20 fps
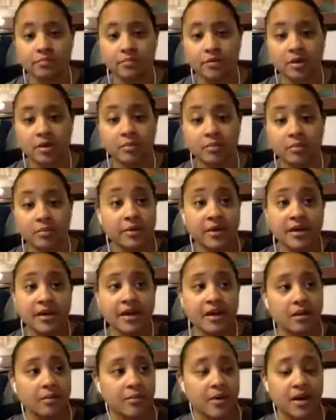And maybe he
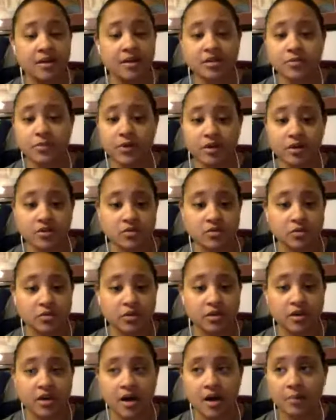had a bad experience with
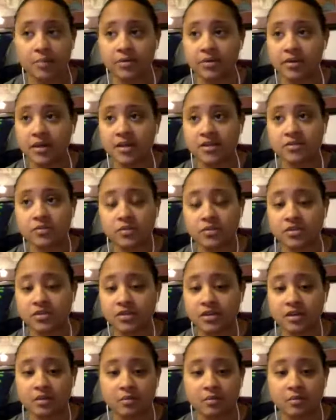a cop, and that's what set him